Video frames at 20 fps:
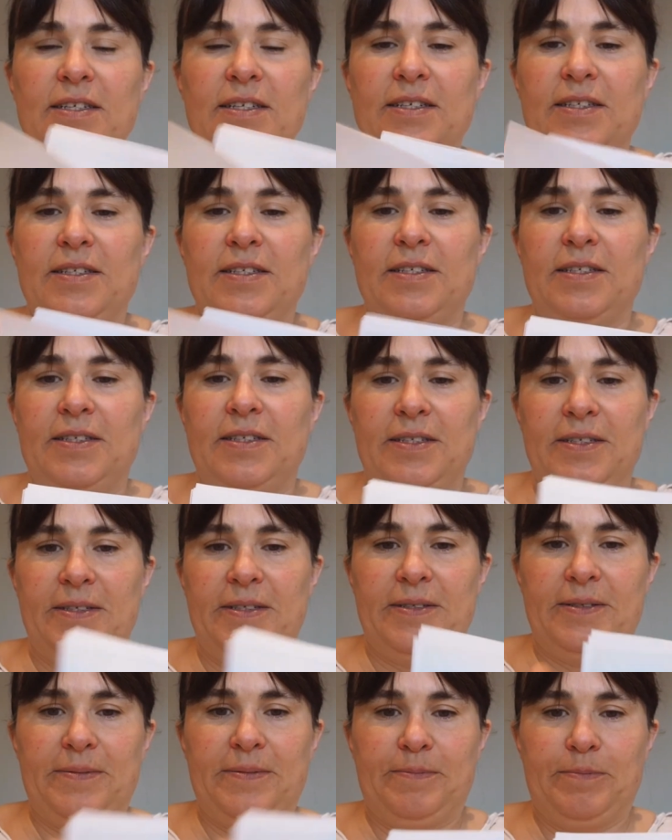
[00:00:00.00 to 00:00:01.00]

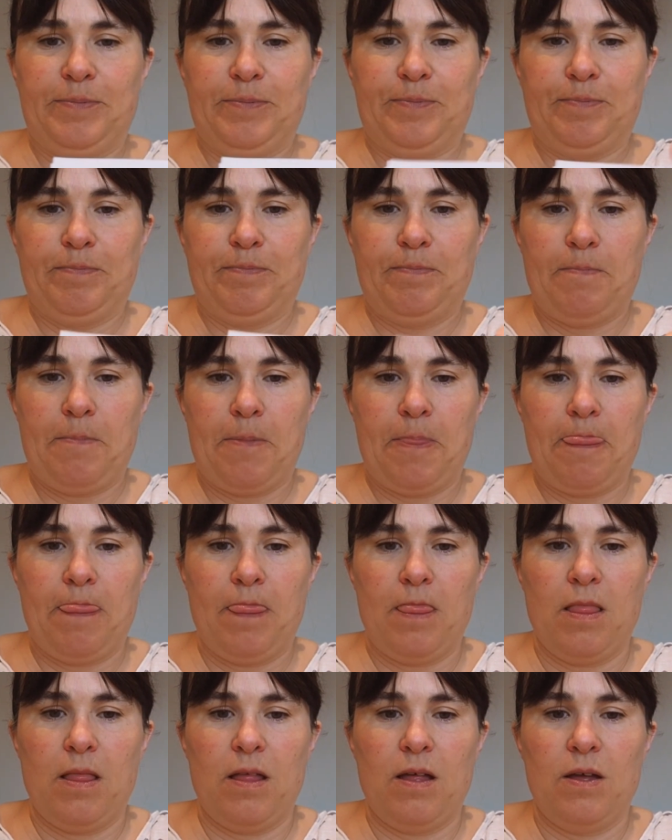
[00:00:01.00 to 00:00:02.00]

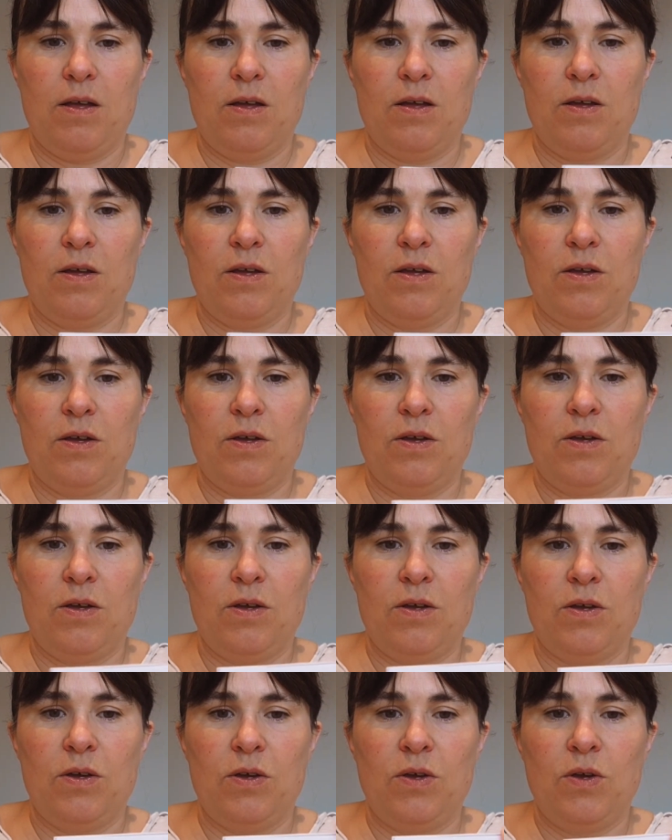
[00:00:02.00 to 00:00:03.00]
(silence)